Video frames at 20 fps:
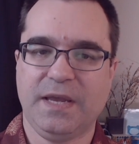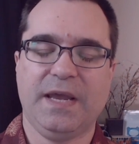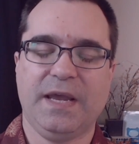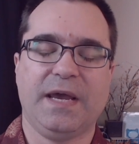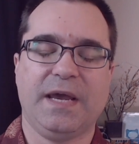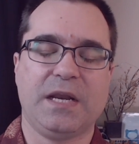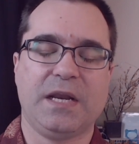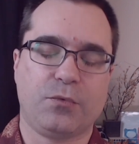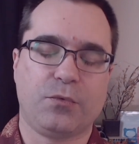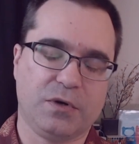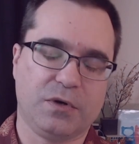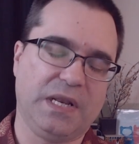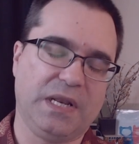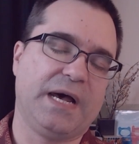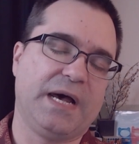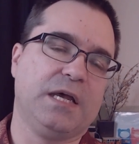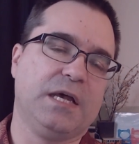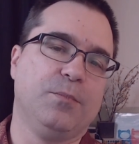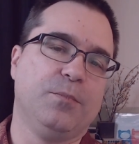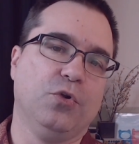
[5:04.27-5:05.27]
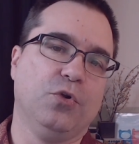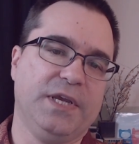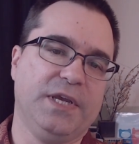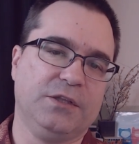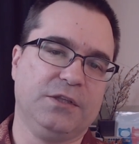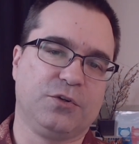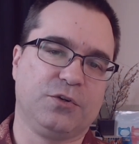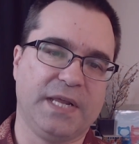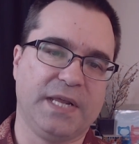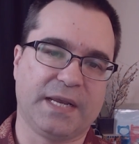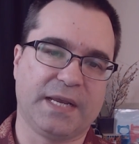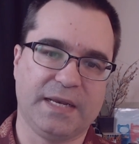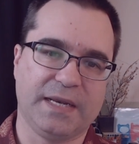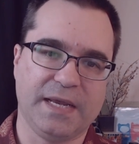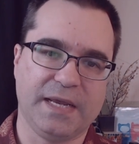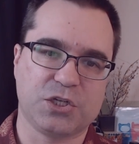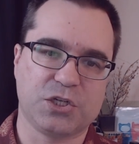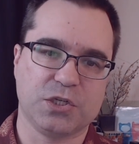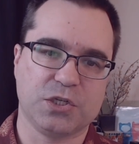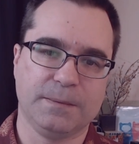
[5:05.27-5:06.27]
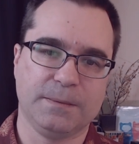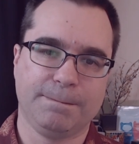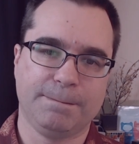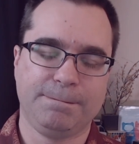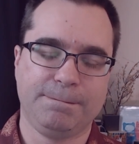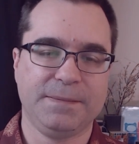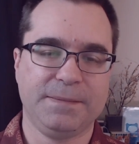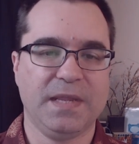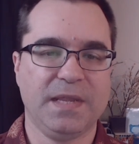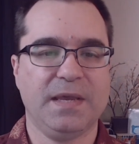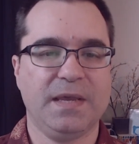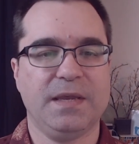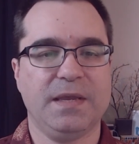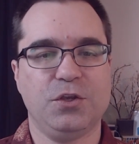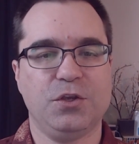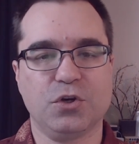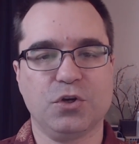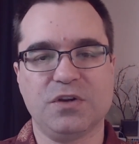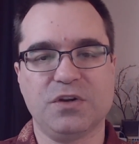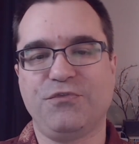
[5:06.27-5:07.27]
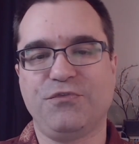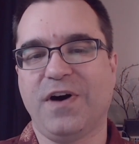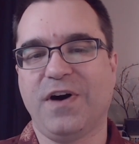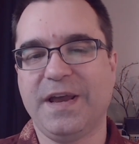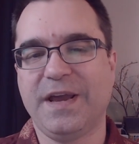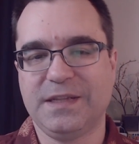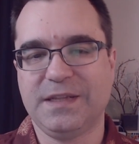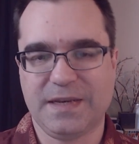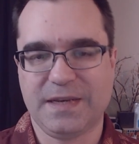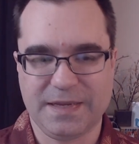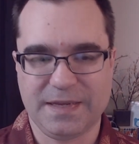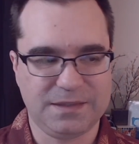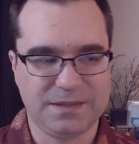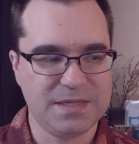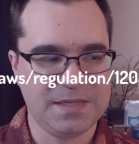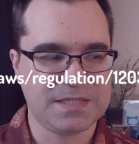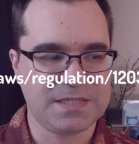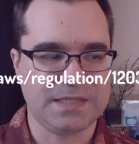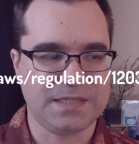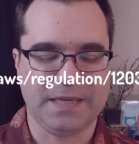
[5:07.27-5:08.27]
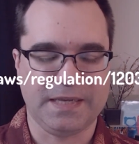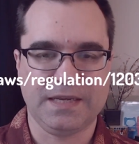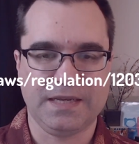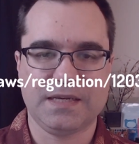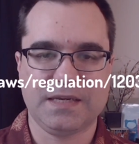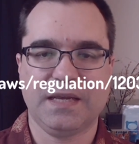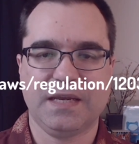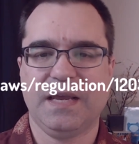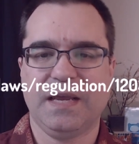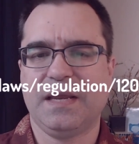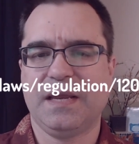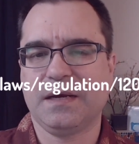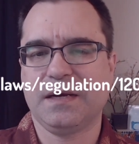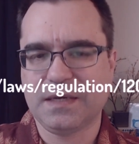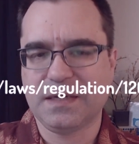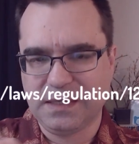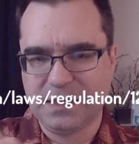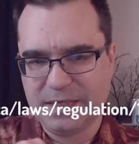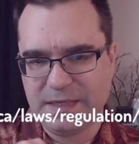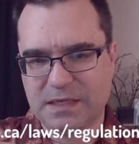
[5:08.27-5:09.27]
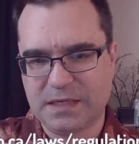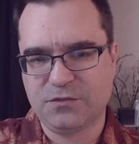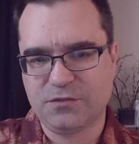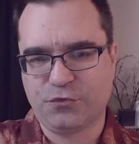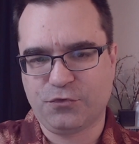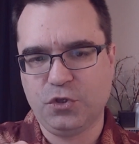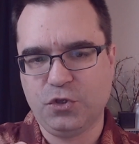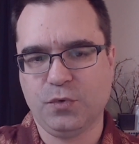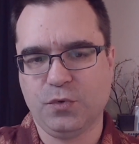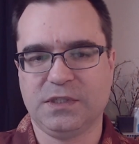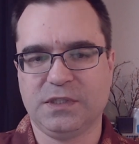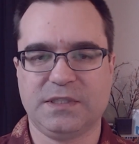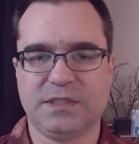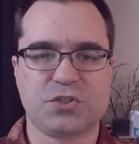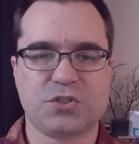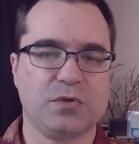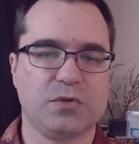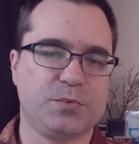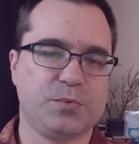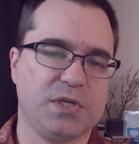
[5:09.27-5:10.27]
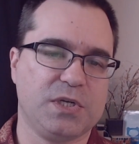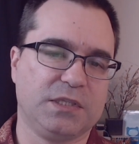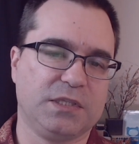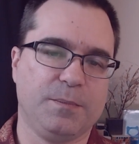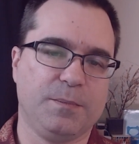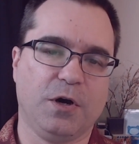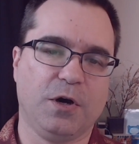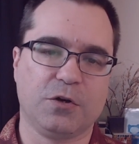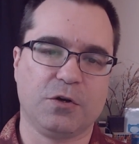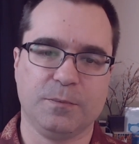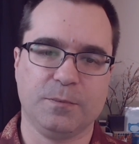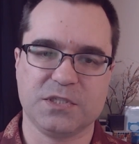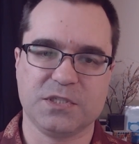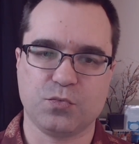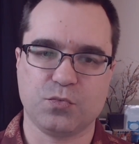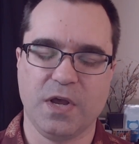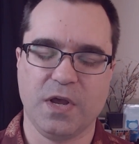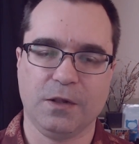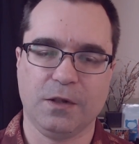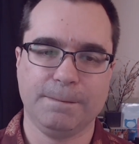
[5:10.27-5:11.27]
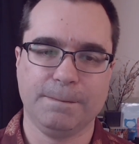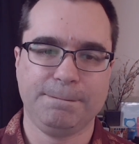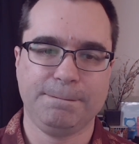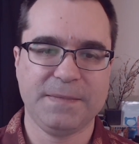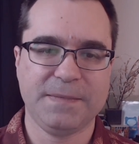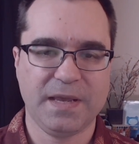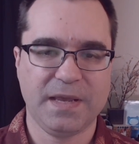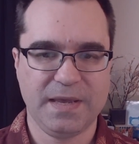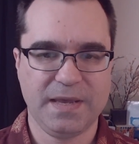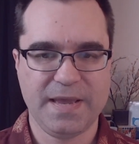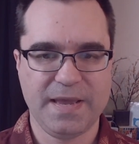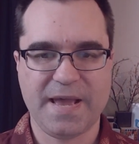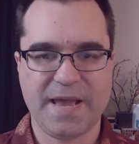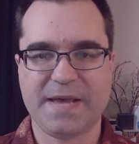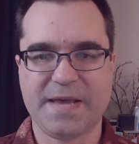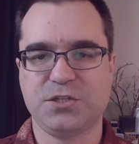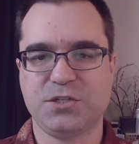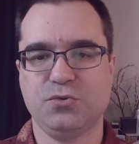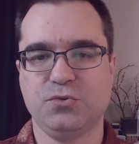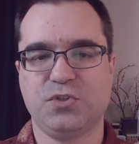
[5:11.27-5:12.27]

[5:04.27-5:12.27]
and a reliable internet connection. You're going to find it at this link, and I'm going to link it for you in the description at the bottom as well. As you